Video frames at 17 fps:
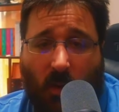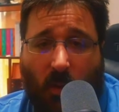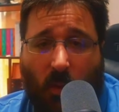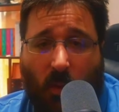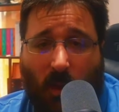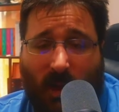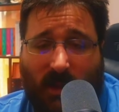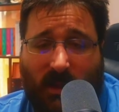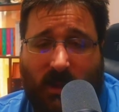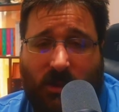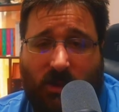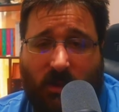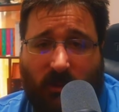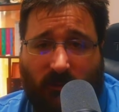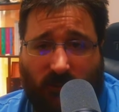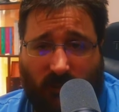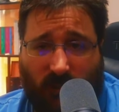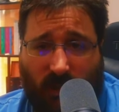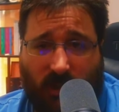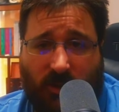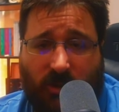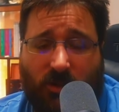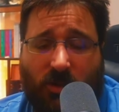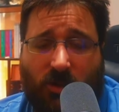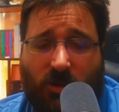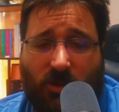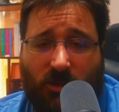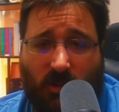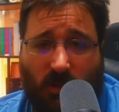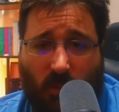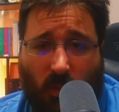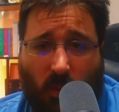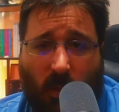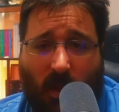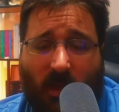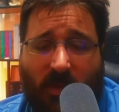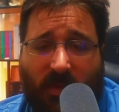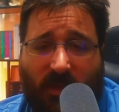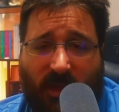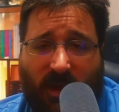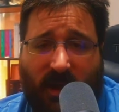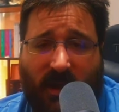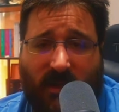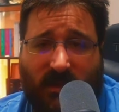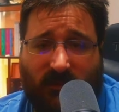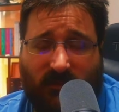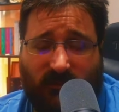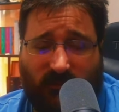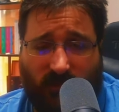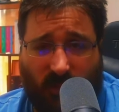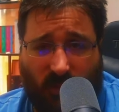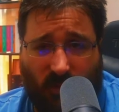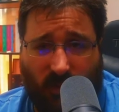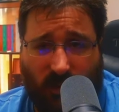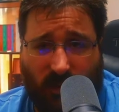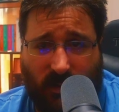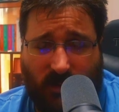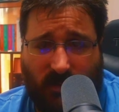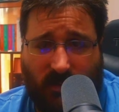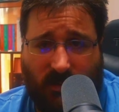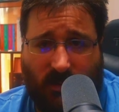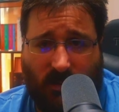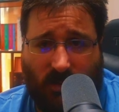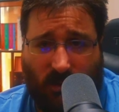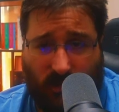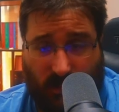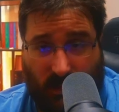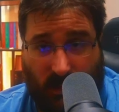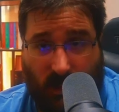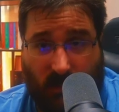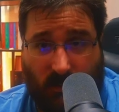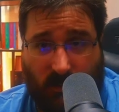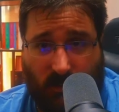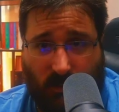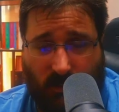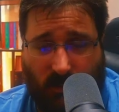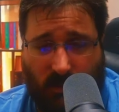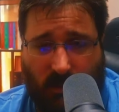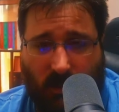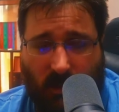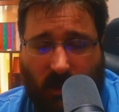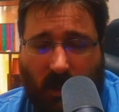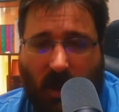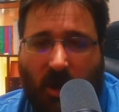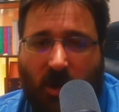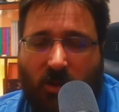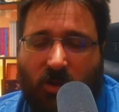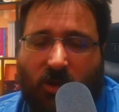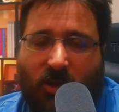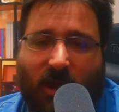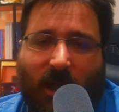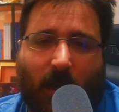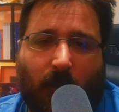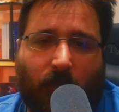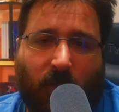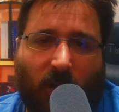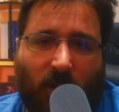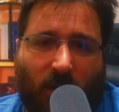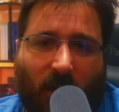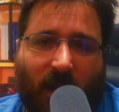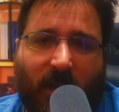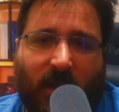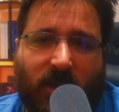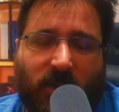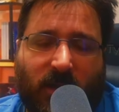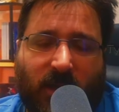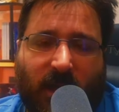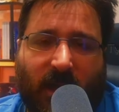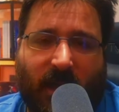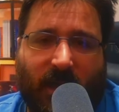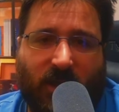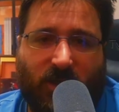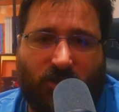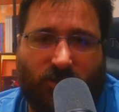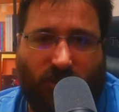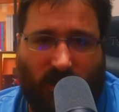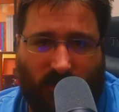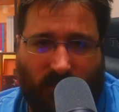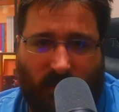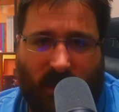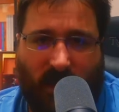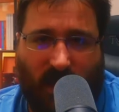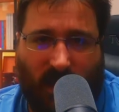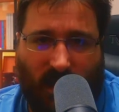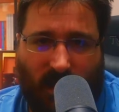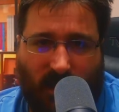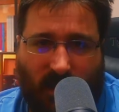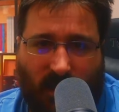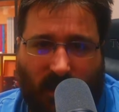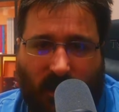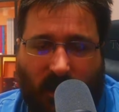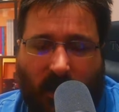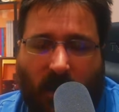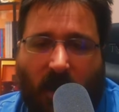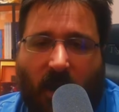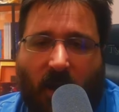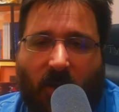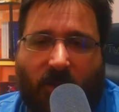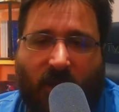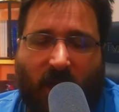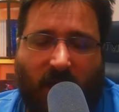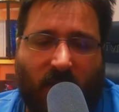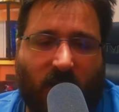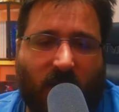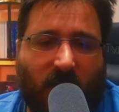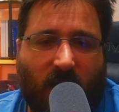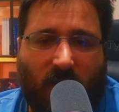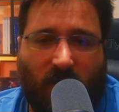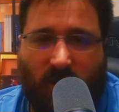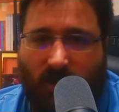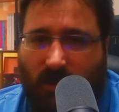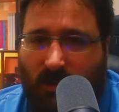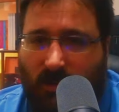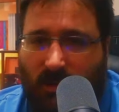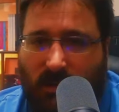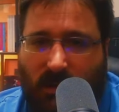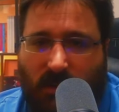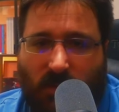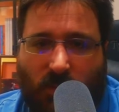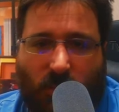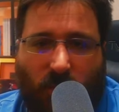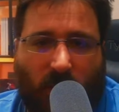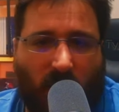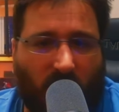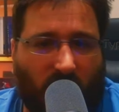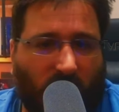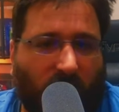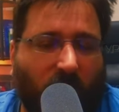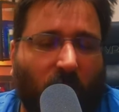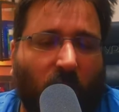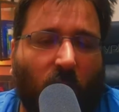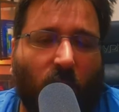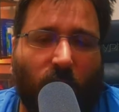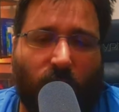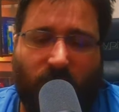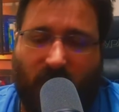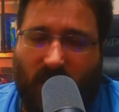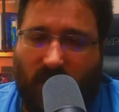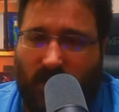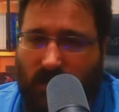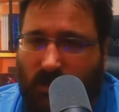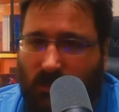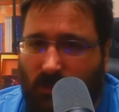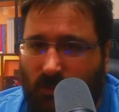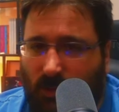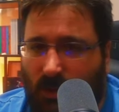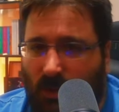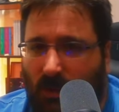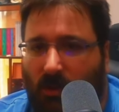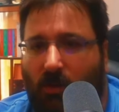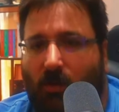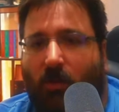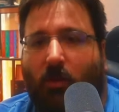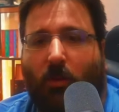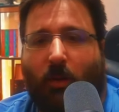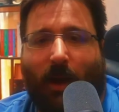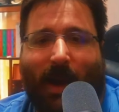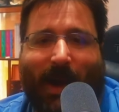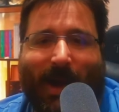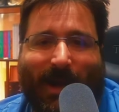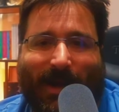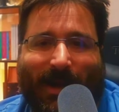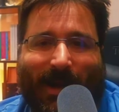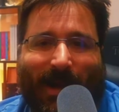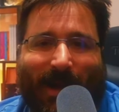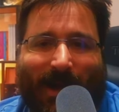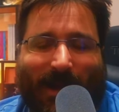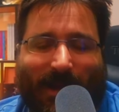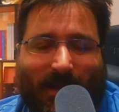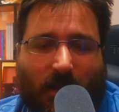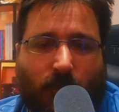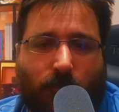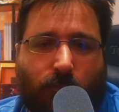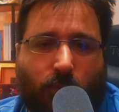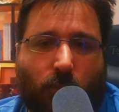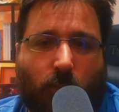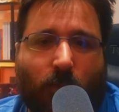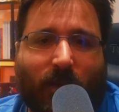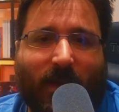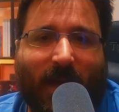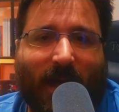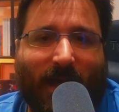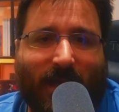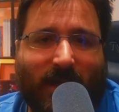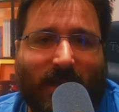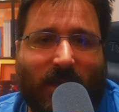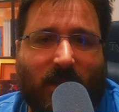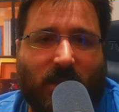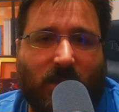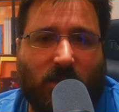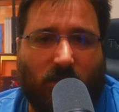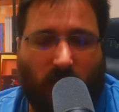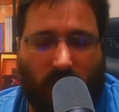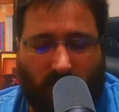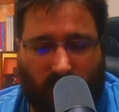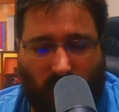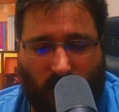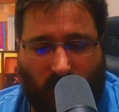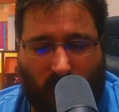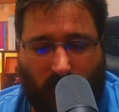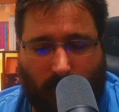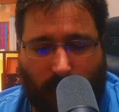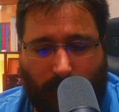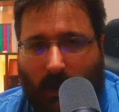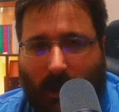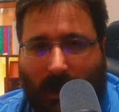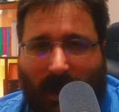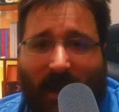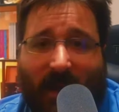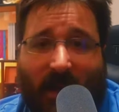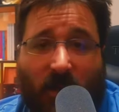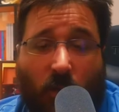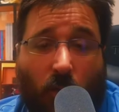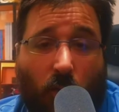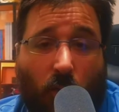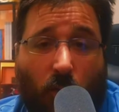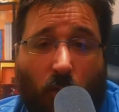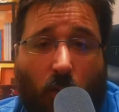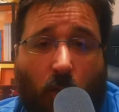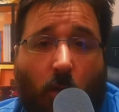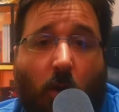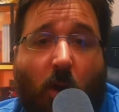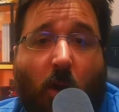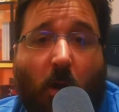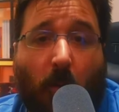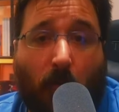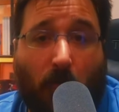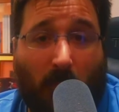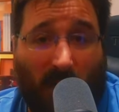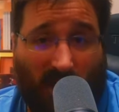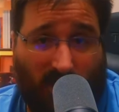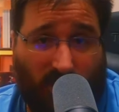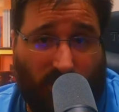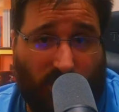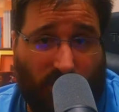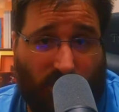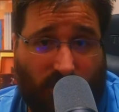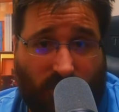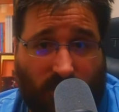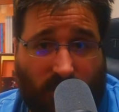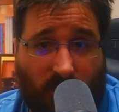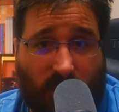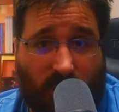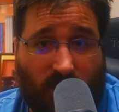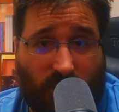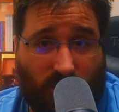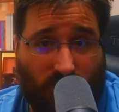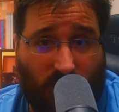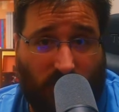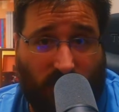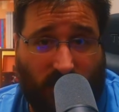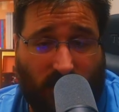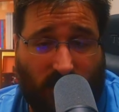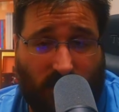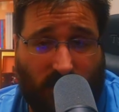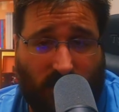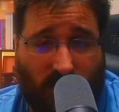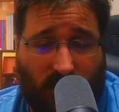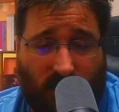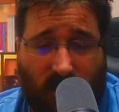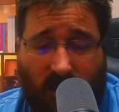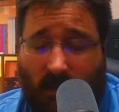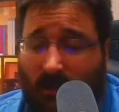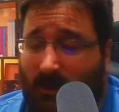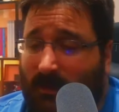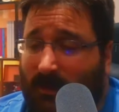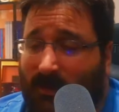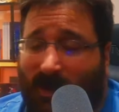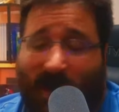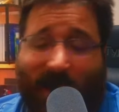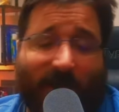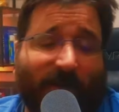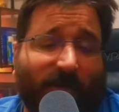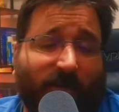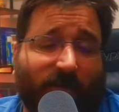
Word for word: once you have reached one thousand followers on TikTok, you can apply to get a stream key that you can use with O B S Studio or any other broadcasting software and or multi-stream service like